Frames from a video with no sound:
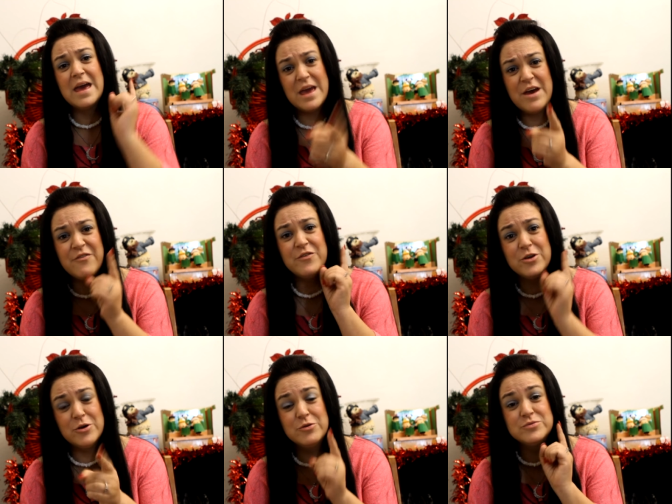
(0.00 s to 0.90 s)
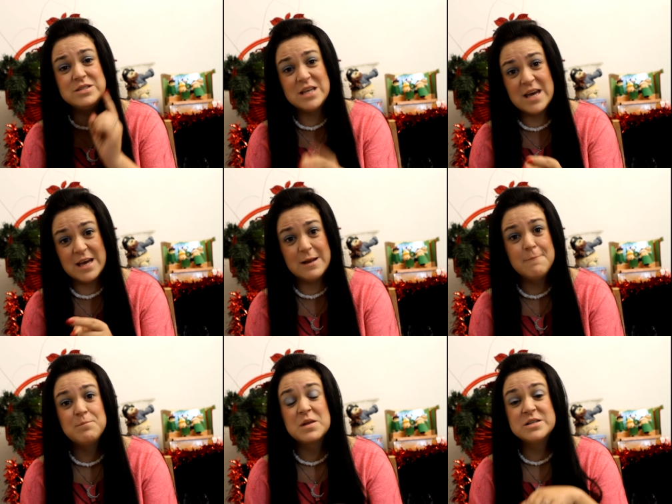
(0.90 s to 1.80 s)
If you did,
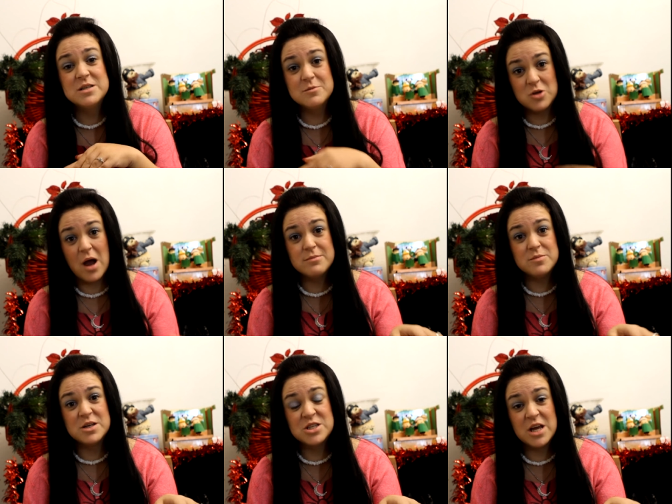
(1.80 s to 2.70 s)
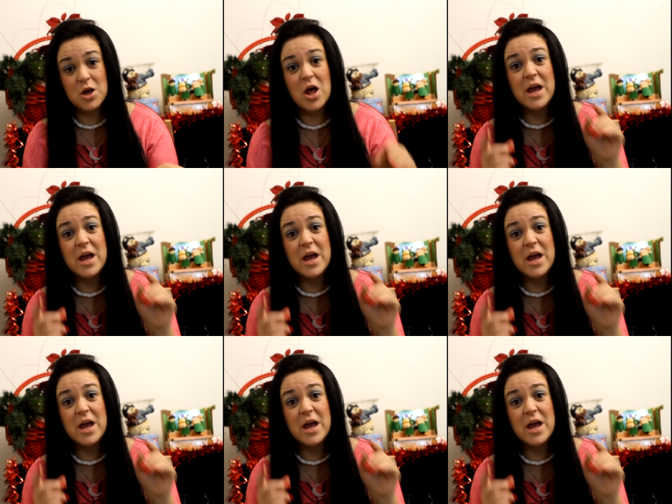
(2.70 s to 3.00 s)
subscribe to my channel